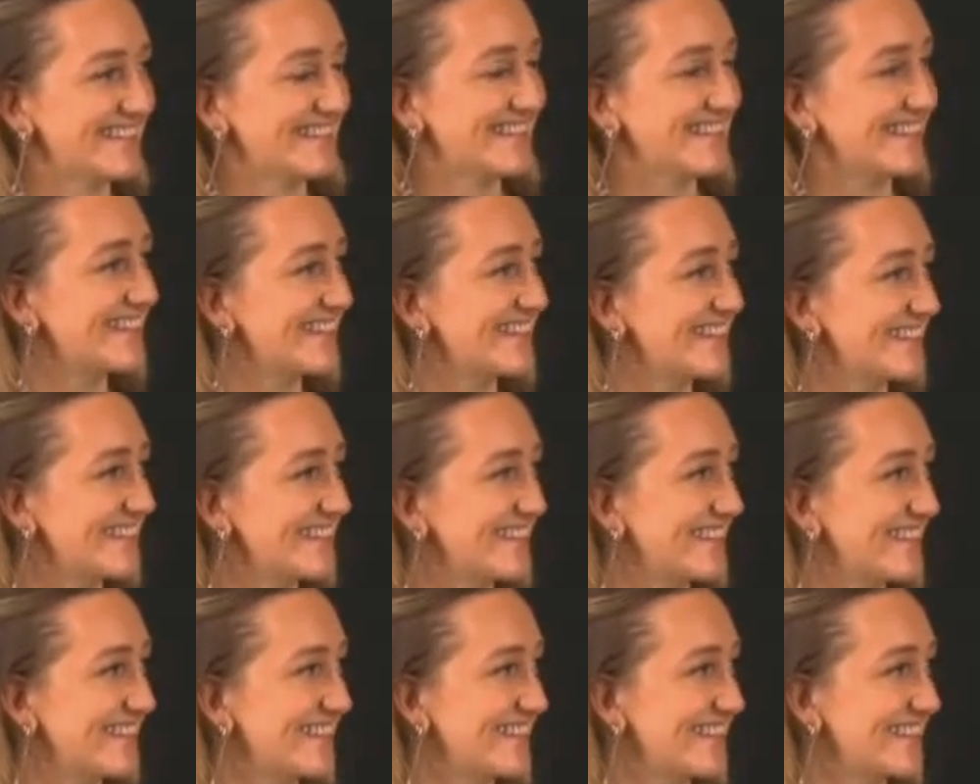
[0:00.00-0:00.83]

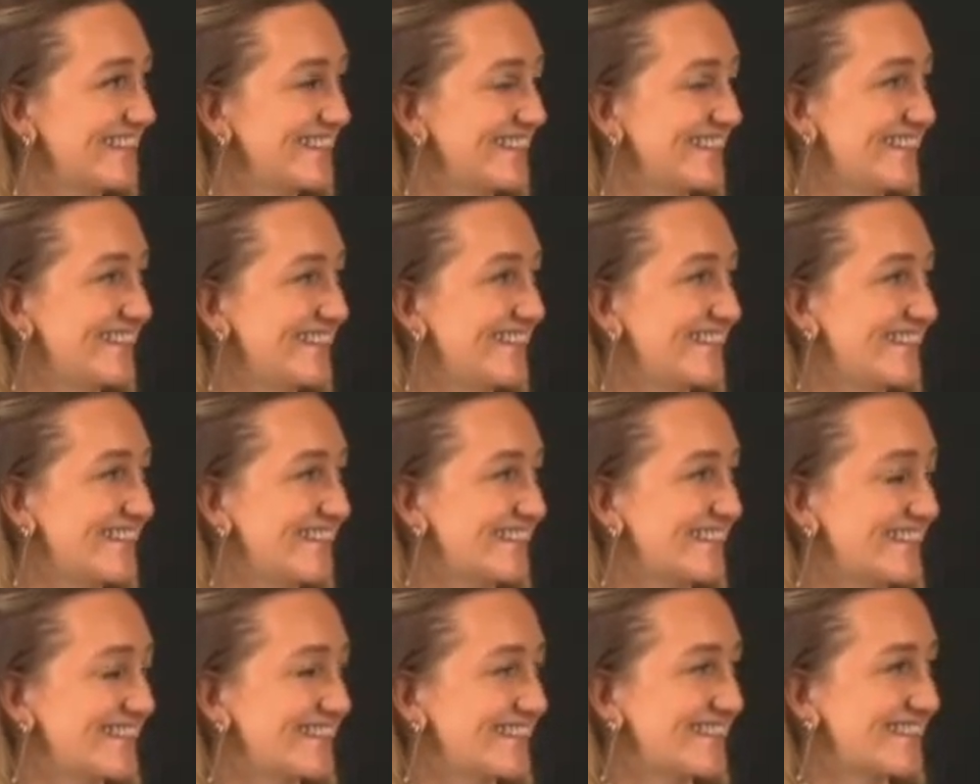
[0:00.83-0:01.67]

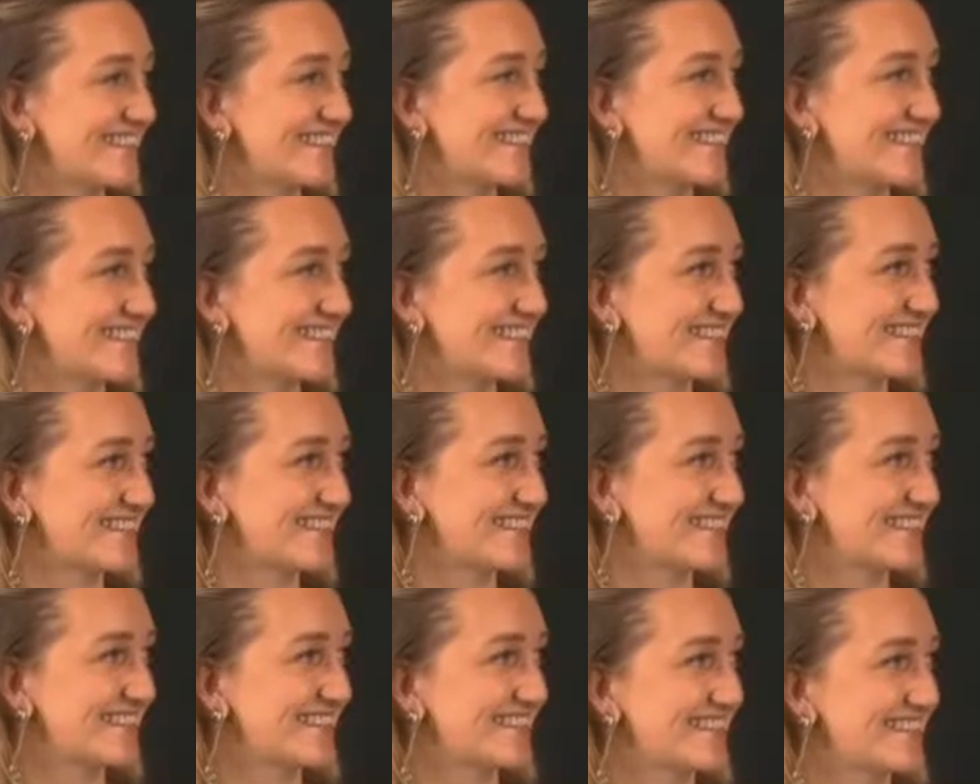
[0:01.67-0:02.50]

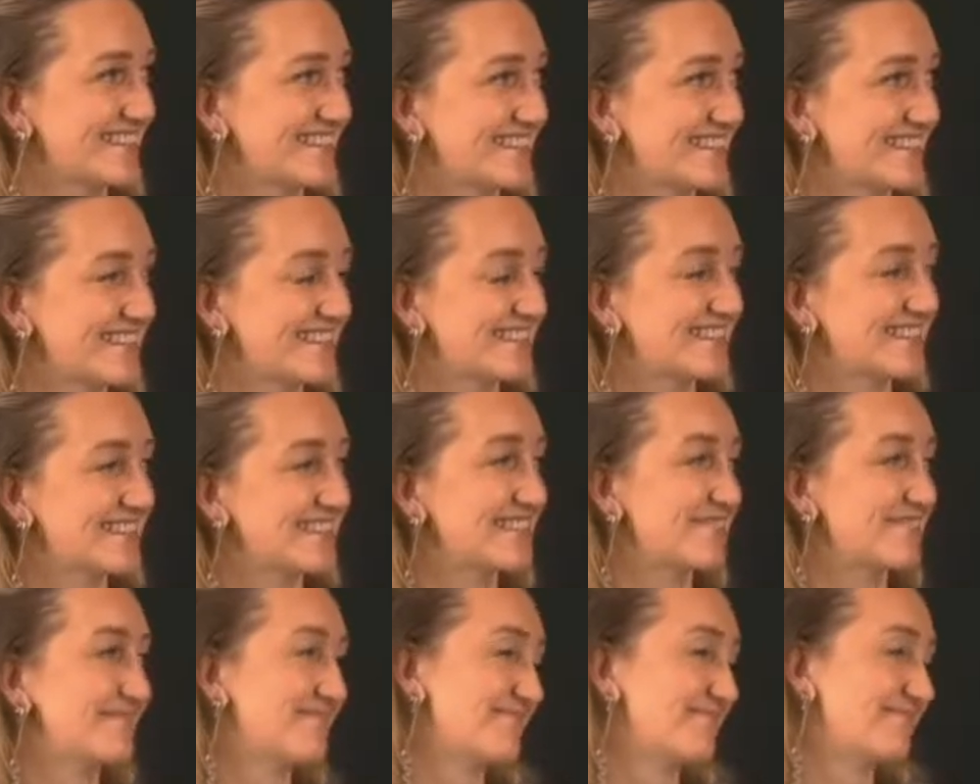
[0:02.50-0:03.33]

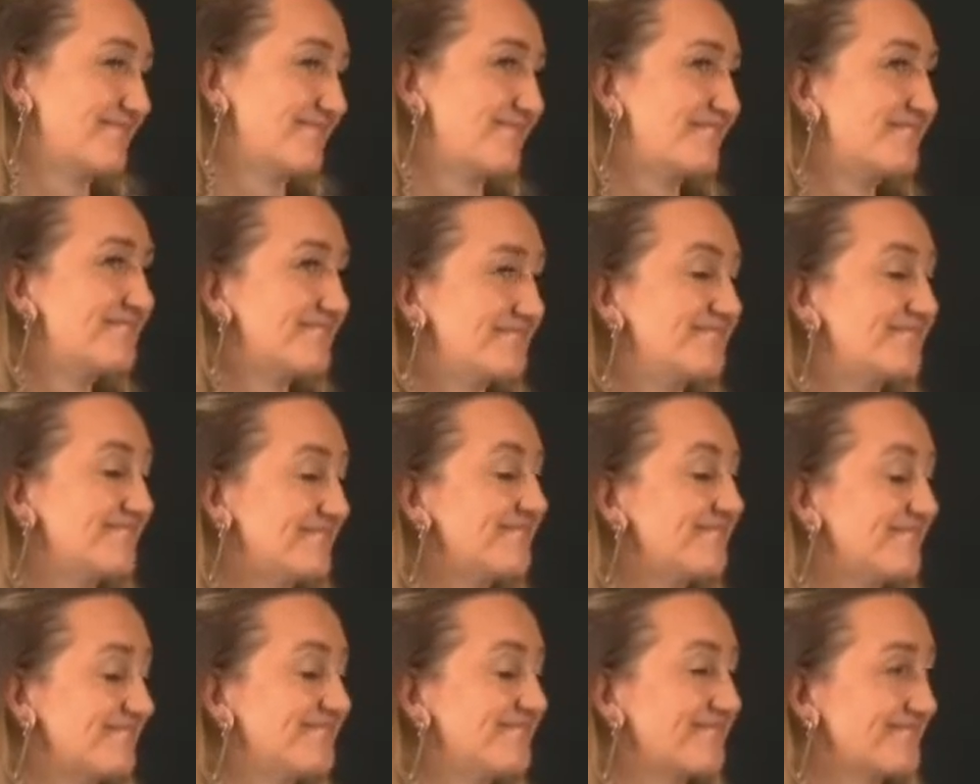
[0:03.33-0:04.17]

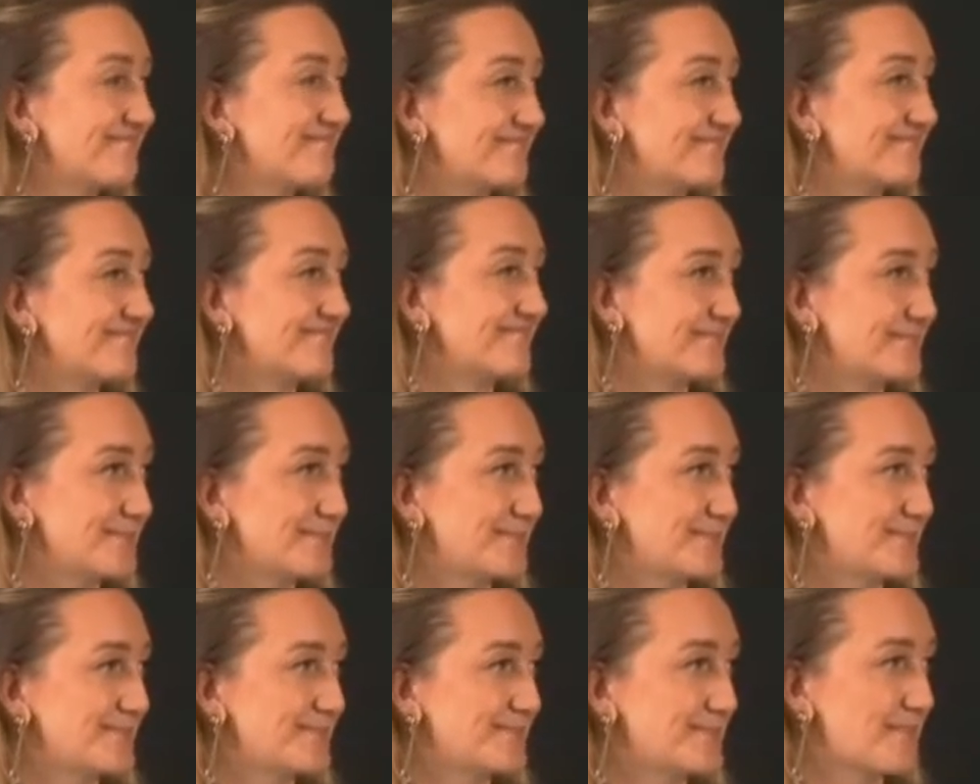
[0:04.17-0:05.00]

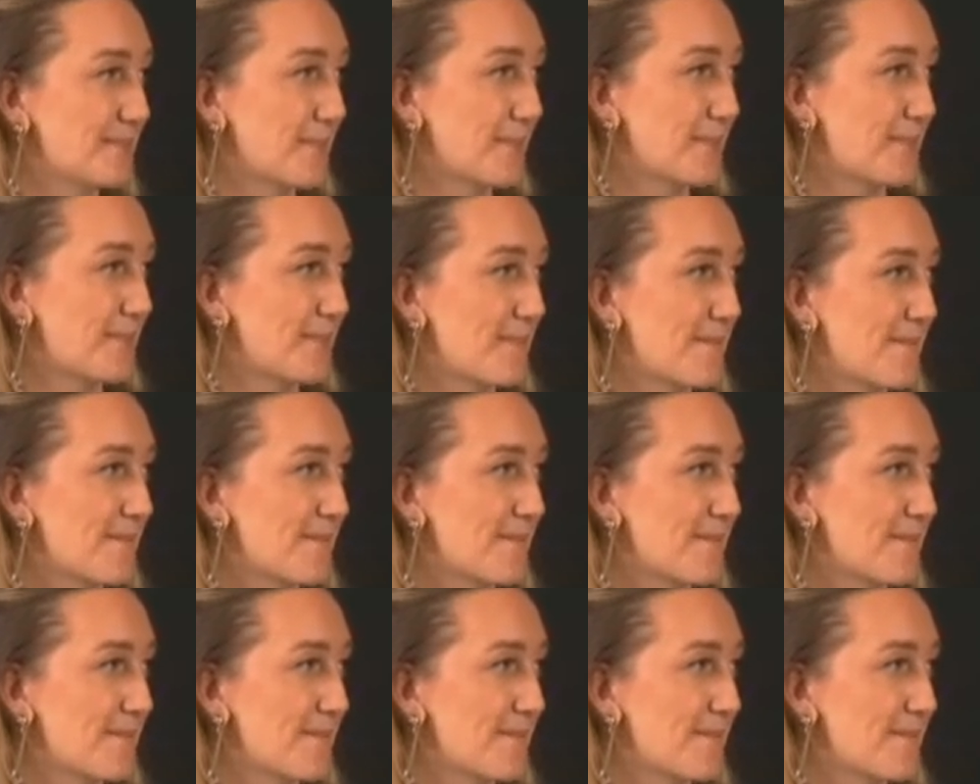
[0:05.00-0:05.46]
(not speaking)